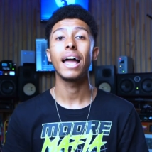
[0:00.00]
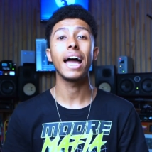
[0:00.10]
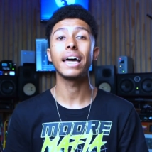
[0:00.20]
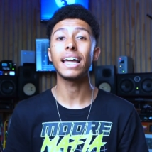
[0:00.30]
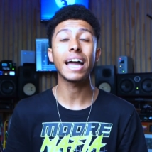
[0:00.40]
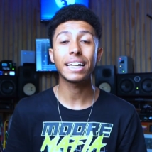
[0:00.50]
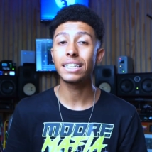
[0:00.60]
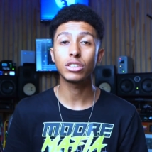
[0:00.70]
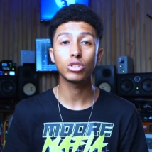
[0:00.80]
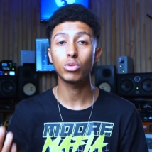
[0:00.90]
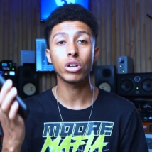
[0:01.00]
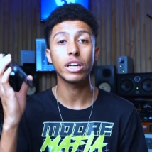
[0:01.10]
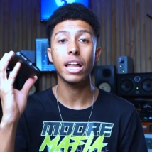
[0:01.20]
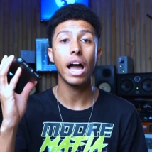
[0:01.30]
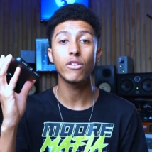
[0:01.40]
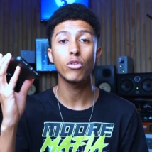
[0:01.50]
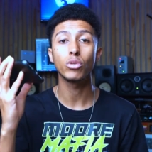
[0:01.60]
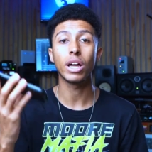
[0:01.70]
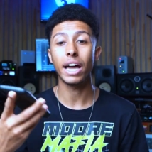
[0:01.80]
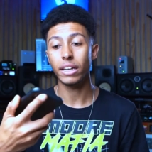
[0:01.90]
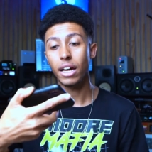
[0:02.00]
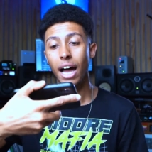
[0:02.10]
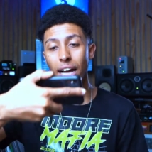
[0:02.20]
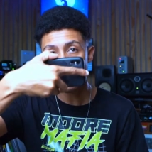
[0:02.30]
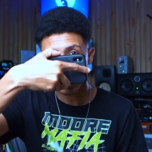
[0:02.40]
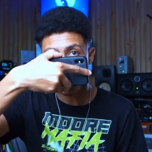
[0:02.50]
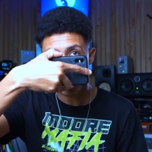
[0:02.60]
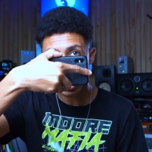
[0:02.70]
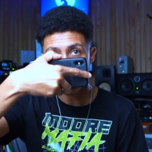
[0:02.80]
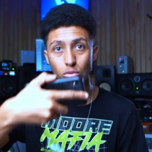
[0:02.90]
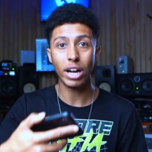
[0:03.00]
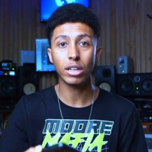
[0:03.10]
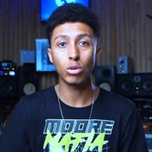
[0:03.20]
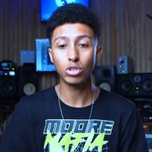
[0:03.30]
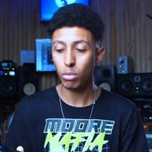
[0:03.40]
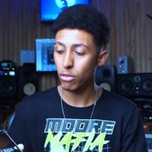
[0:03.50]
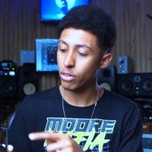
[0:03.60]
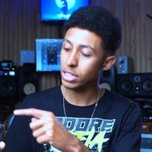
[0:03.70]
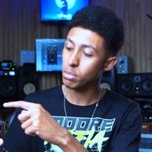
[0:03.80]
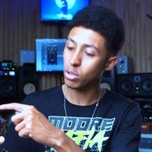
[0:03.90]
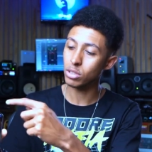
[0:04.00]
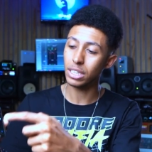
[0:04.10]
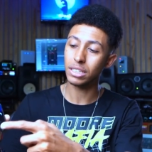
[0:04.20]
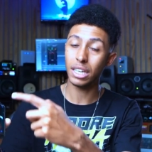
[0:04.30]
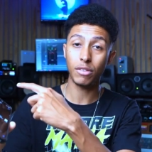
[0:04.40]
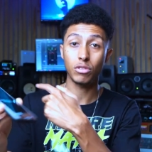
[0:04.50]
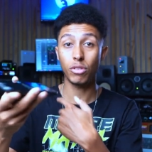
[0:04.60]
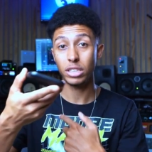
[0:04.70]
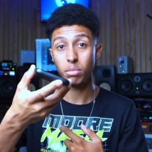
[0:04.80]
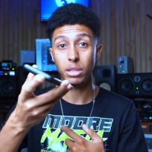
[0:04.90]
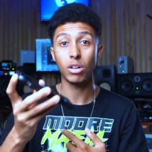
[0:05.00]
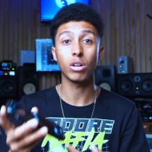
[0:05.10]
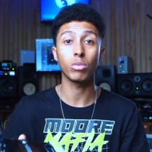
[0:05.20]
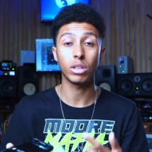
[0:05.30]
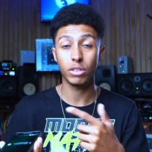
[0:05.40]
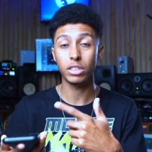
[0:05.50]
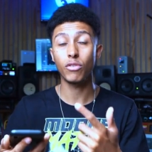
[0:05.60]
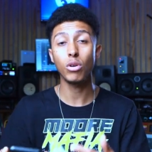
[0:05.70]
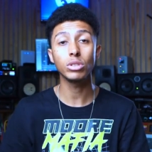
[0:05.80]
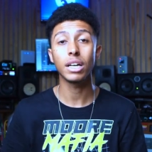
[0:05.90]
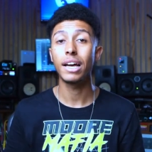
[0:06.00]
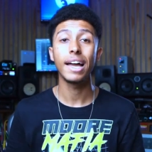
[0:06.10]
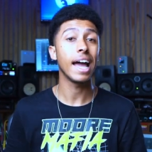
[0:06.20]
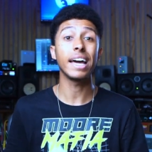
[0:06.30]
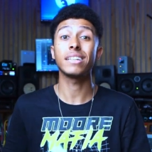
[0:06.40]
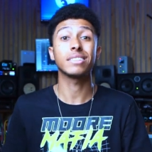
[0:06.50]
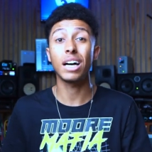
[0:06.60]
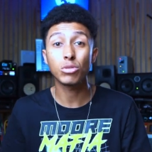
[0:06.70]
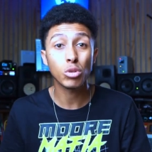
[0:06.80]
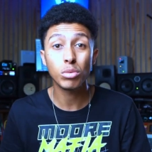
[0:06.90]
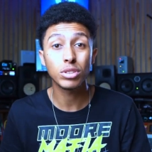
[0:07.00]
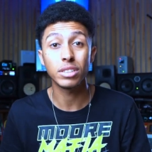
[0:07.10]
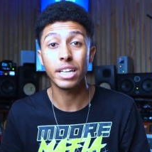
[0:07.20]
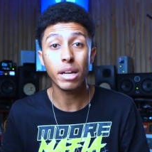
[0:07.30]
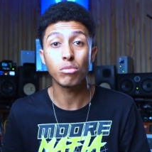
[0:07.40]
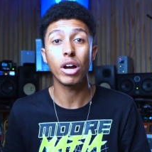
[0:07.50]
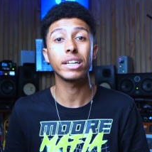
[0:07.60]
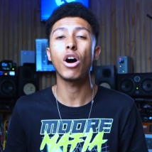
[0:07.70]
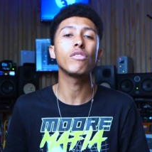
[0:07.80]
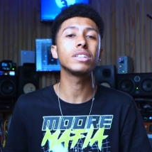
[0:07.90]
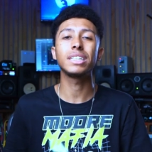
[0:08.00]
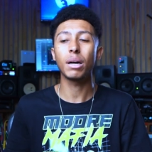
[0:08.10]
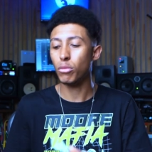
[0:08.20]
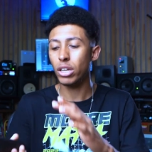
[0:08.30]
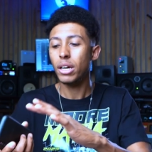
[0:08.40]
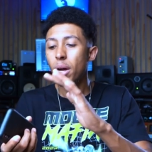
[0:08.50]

and I can listen to it on an iPhone, and I just put it like right close to my face because there's a left and right speaker on one of these phones, and it sounds almost the same, right? Obviously I'm not